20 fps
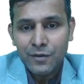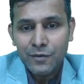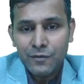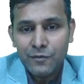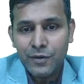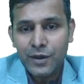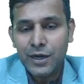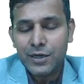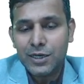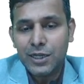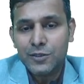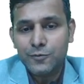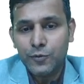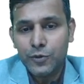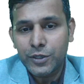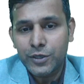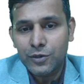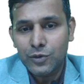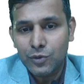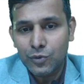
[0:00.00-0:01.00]
we are
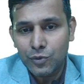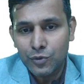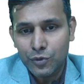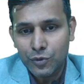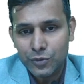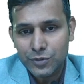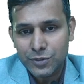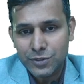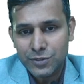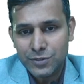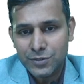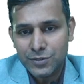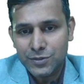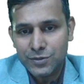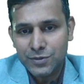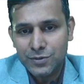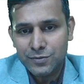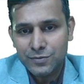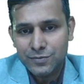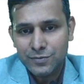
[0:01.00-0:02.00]
transporting
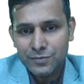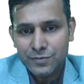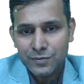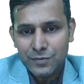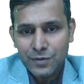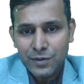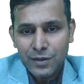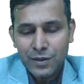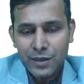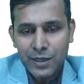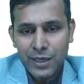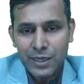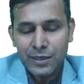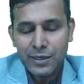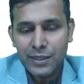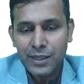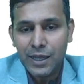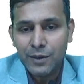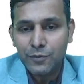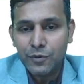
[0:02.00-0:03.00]
glucose,
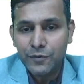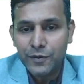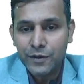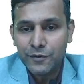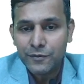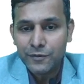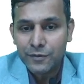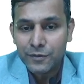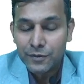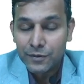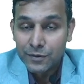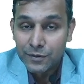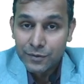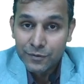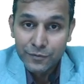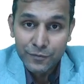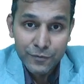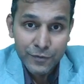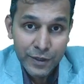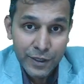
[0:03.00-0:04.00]
and they are moving
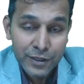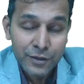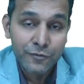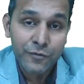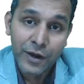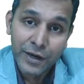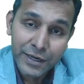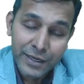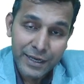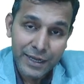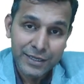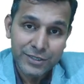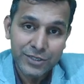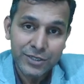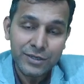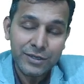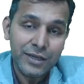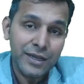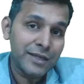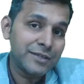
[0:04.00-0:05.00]
in one
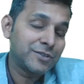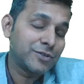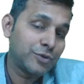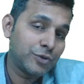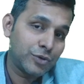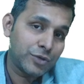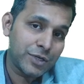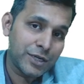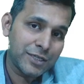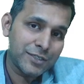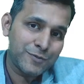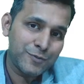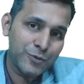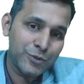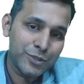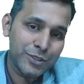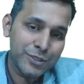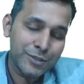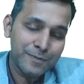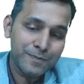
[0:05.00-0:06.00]
direction, hence
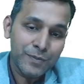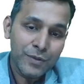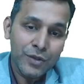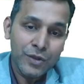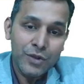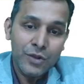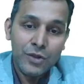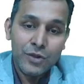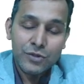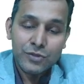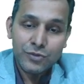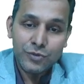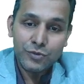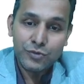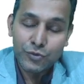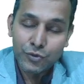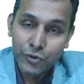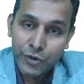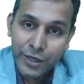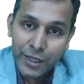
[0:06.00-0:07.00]
co-transporter. So
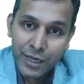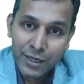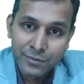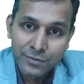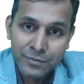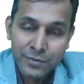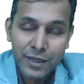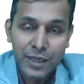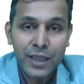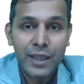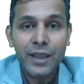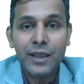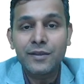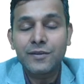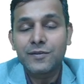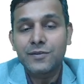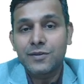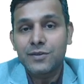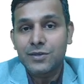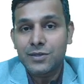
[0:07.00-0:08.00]
sodium
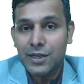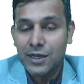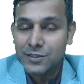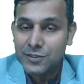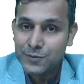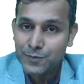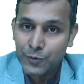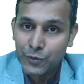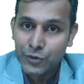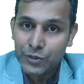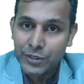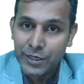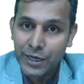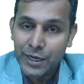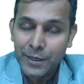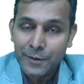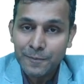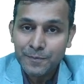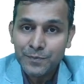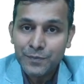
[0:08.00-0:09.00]
is
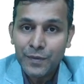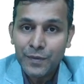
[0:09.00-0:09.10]
transported,